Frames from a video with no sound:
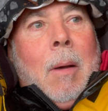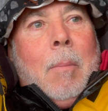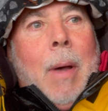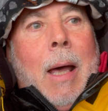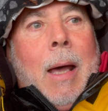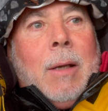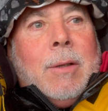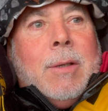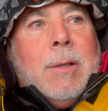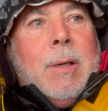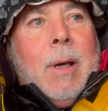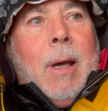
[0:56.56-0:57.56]

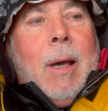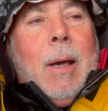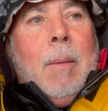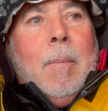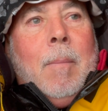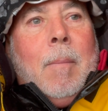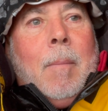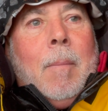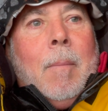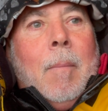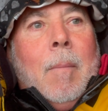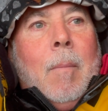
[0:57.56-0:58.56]
But um,
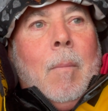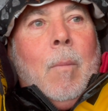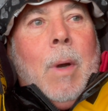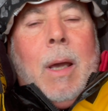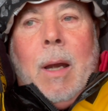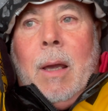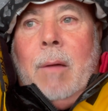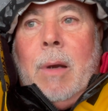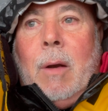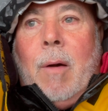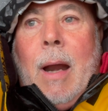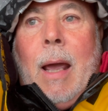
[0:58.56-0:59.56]
we're going to give it
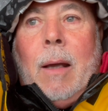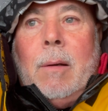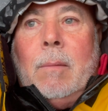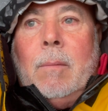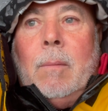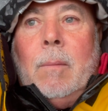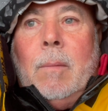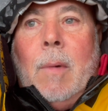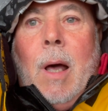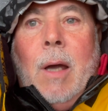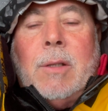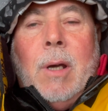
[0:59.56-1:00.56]
a crack
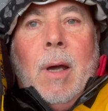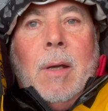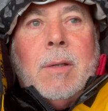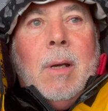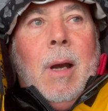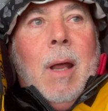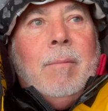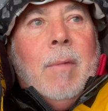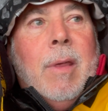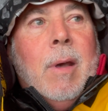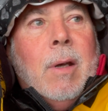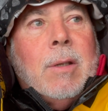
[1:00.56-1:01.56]
high tides at
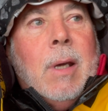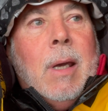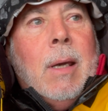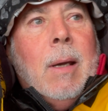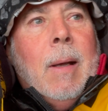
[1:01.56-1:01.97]
11.30.